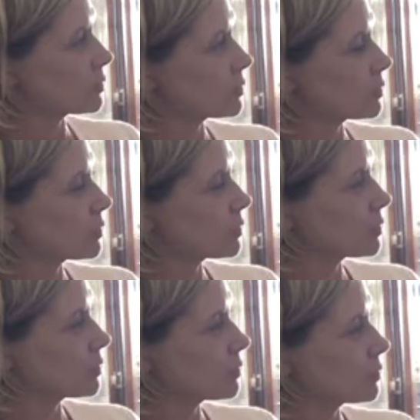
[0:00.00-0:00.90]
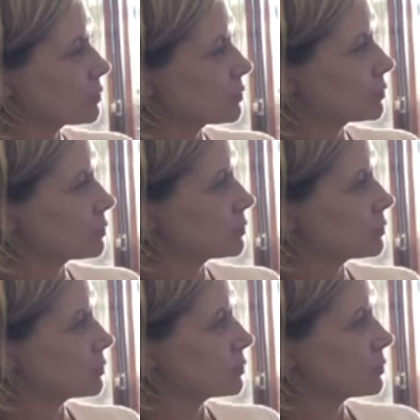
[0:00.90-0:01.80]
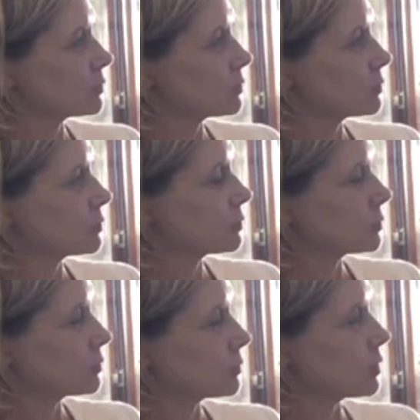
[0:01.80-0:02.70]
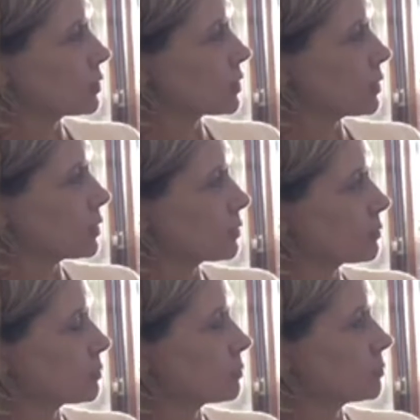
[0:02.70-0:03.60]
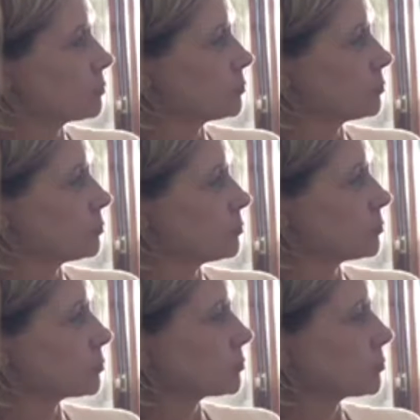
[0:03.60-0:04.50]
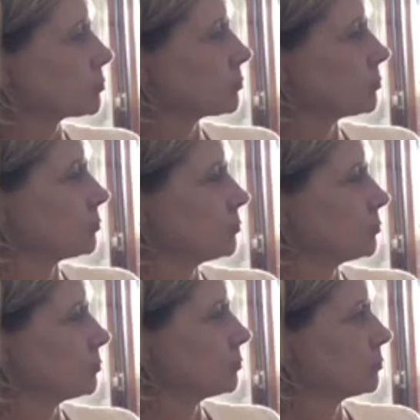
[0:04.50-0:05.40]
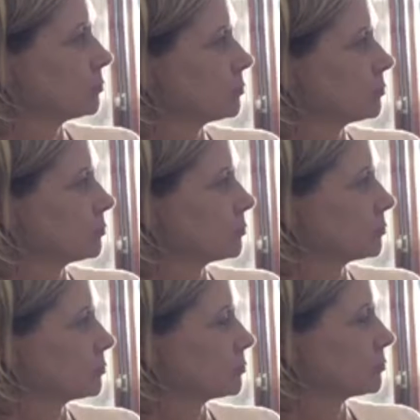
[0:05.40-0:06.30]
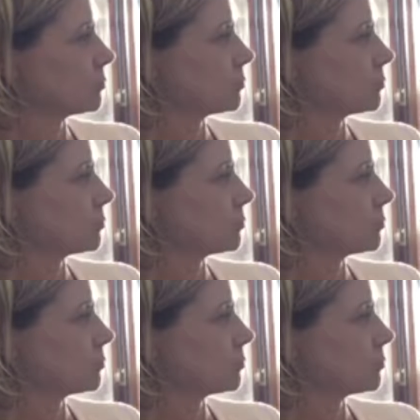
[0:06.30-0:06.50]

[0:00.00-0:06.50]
No words are spoken by the person on screen.